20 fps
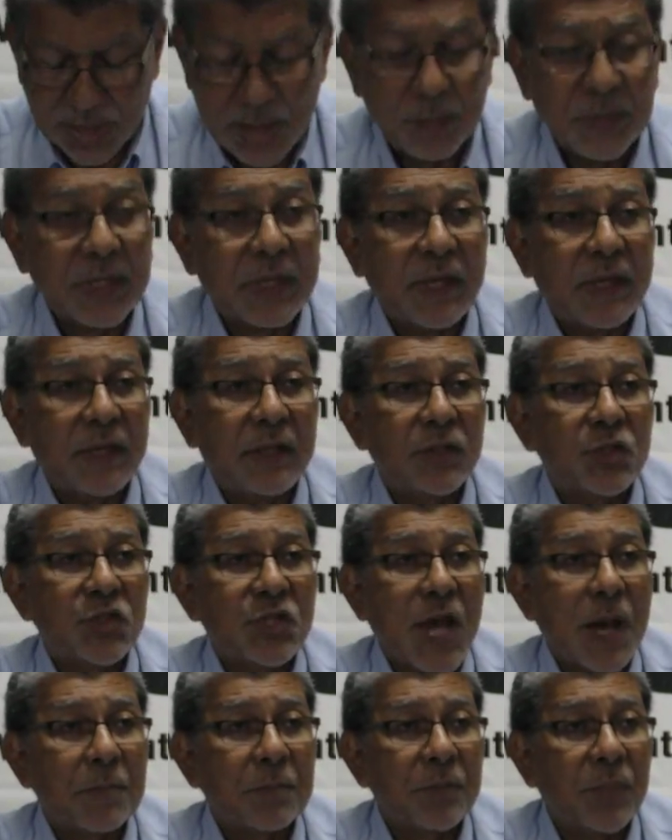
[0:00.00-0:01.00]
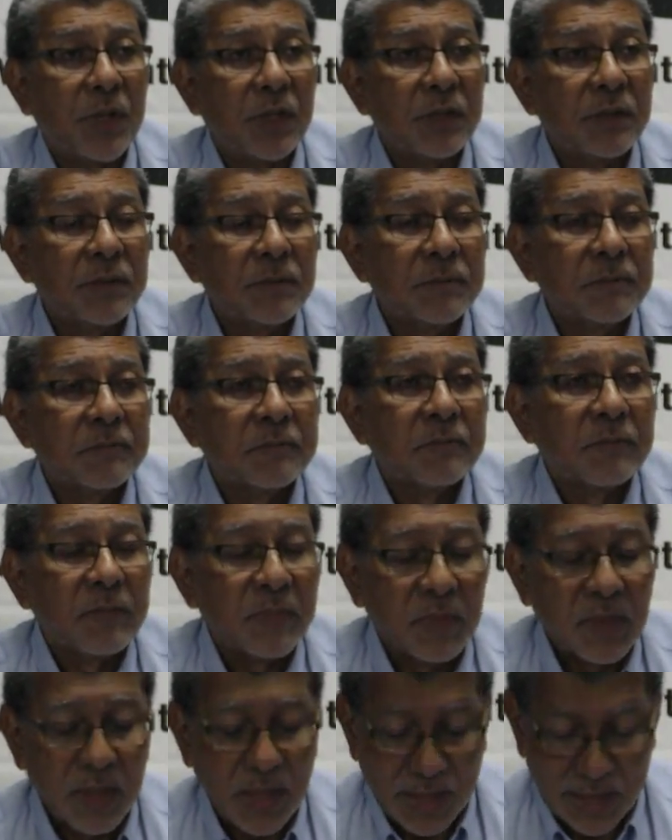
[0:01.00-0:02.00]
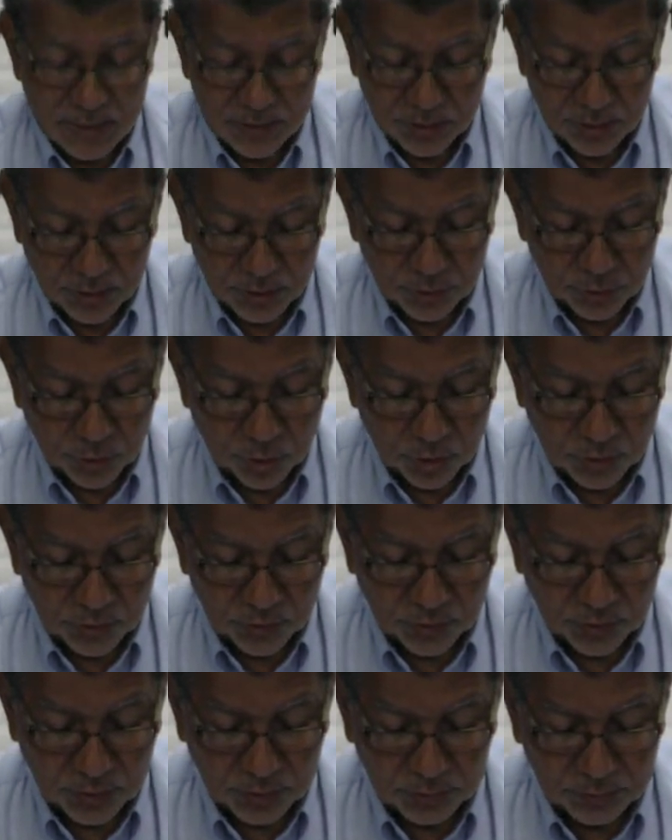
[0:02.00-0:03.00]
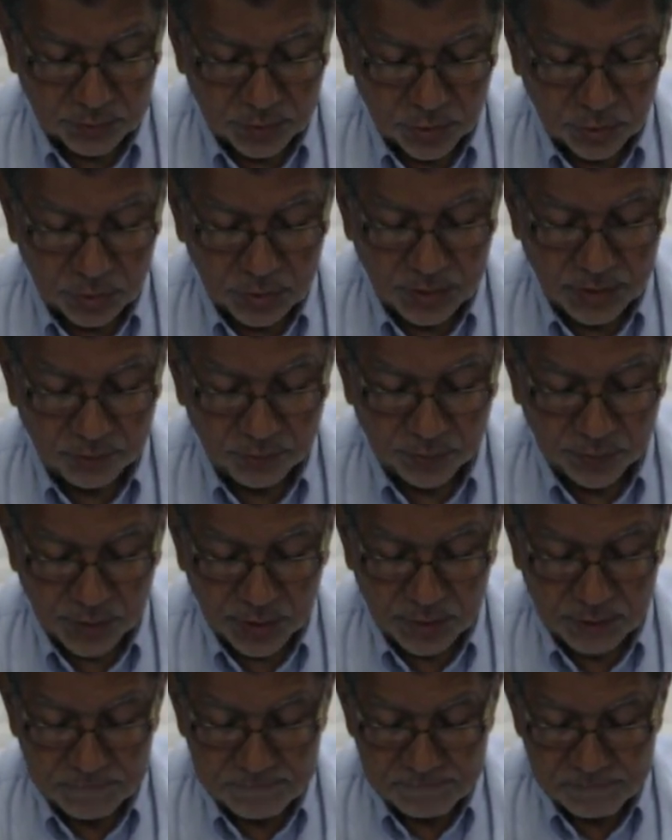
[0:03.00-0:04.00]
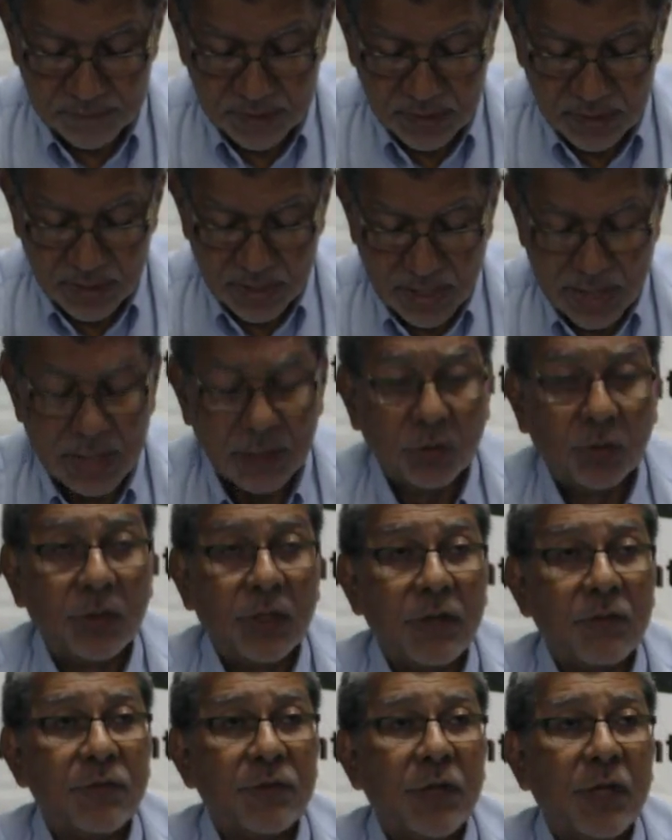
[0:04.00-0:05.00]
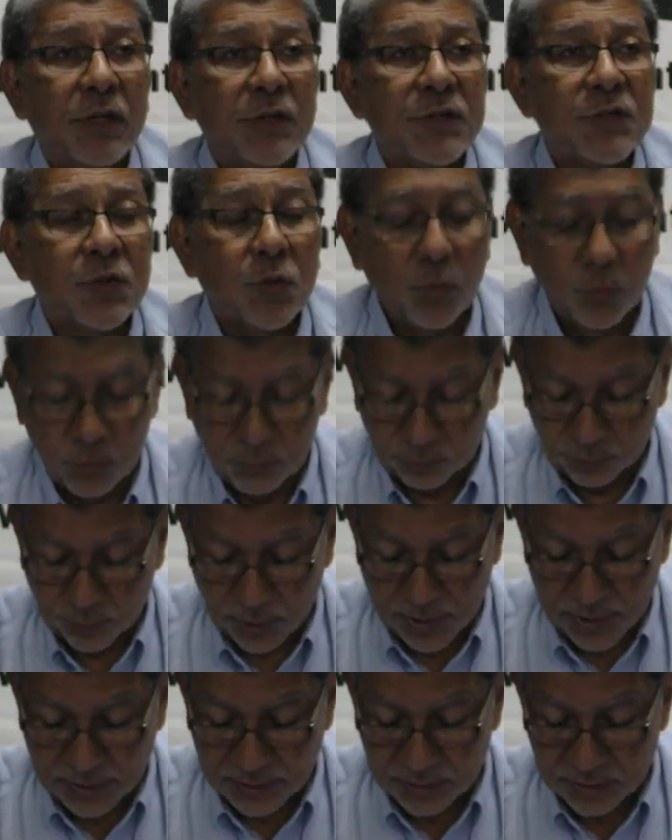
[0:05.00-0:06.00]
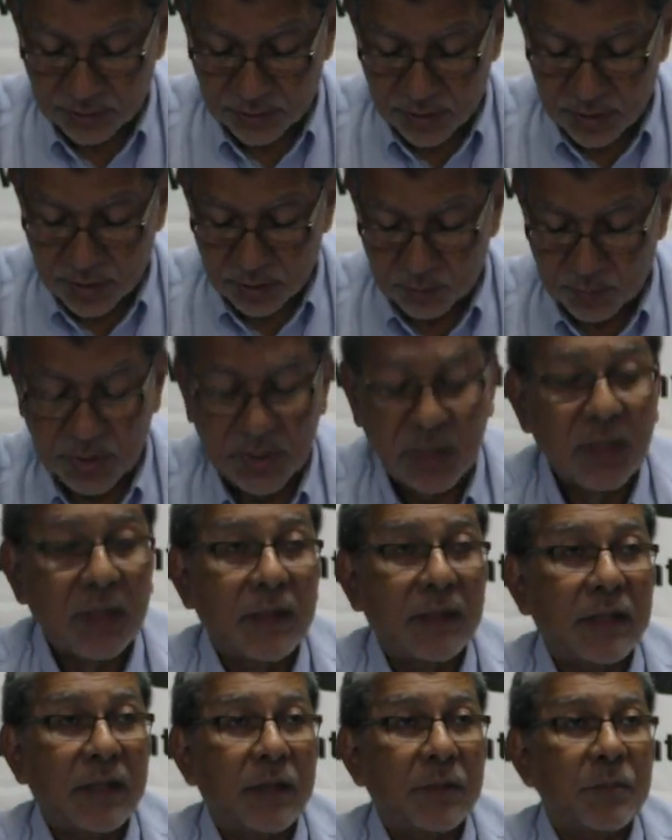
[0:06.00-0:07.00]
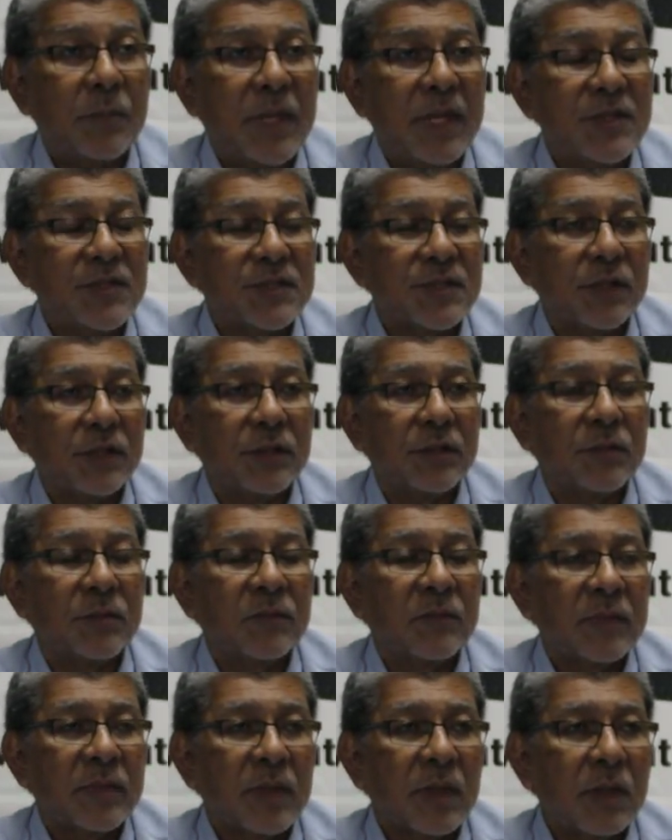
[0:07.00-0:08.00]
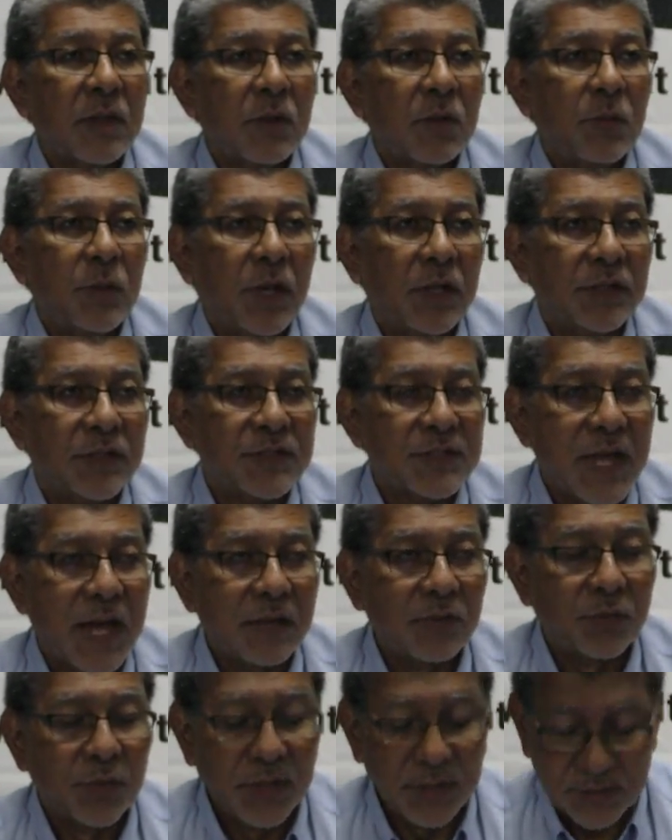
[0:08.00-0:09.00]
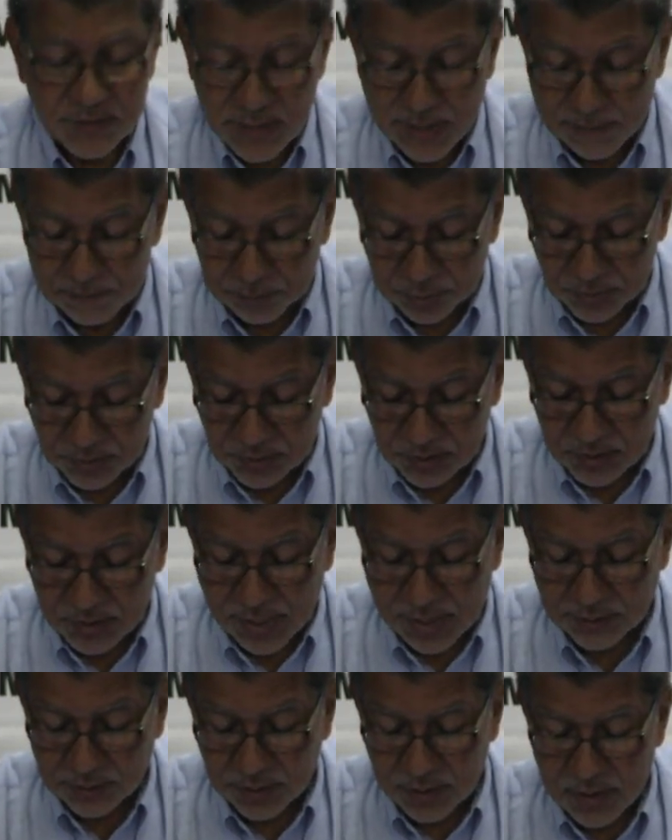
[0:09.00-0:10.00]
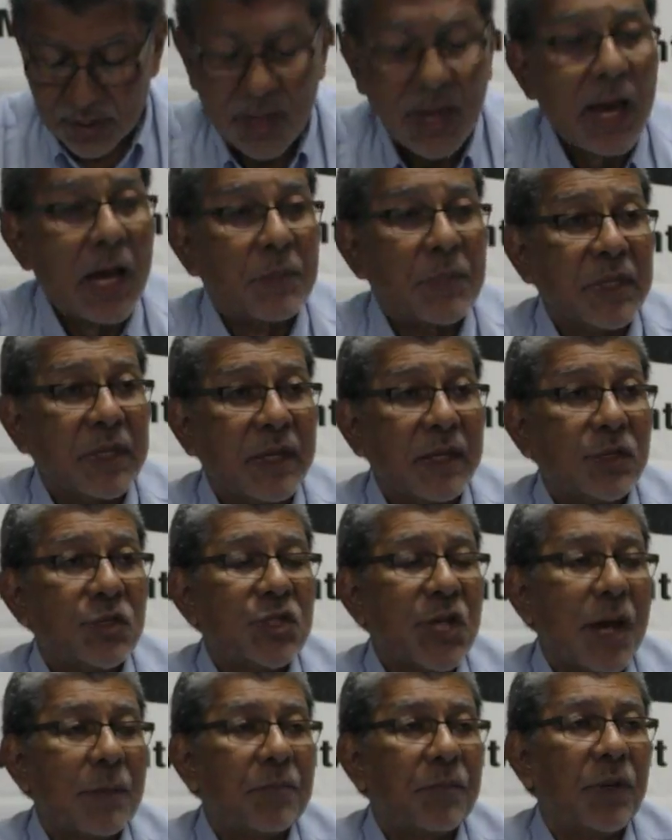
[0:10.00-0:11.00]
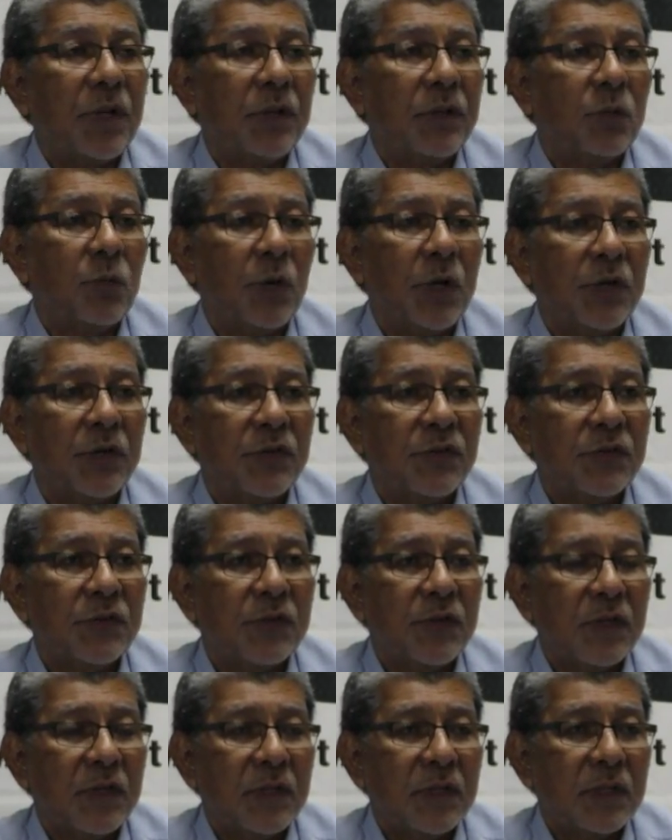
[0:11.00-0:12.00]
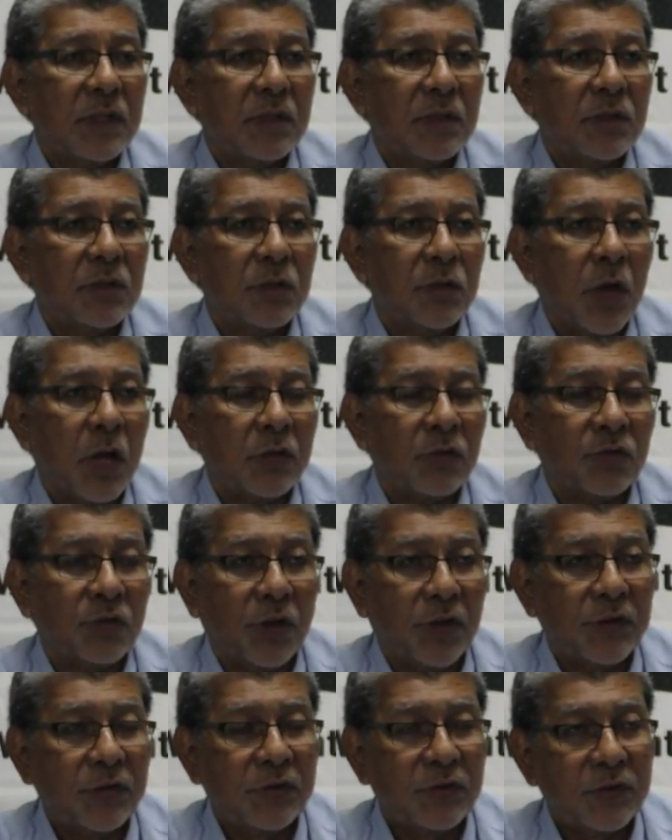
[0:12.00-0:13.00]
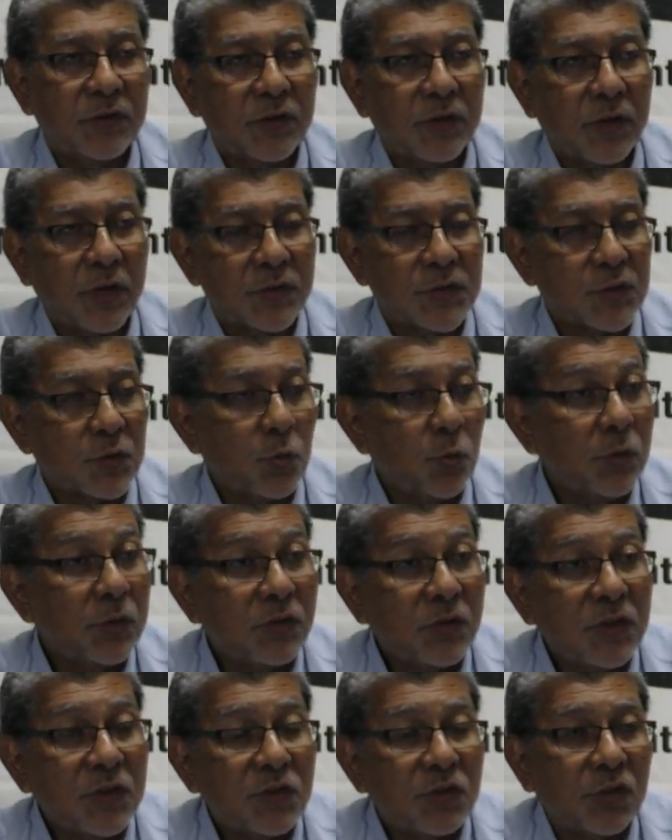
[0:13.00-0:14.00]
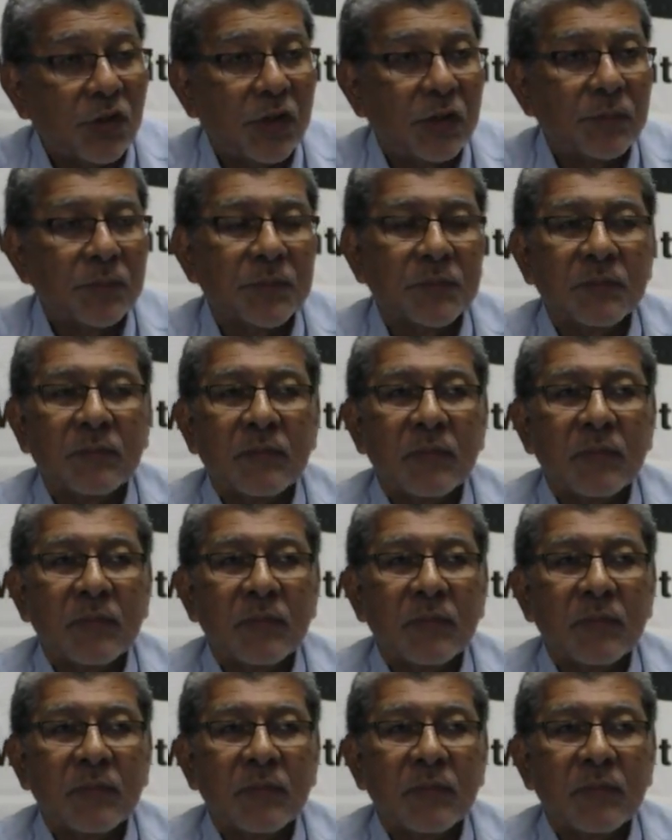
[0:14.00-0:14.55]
Abigail Chapman and her daughter Olivia, and Olivia's school friend Michaela Mason. We understand, for example, that Abigail Chapman was not just a school teacher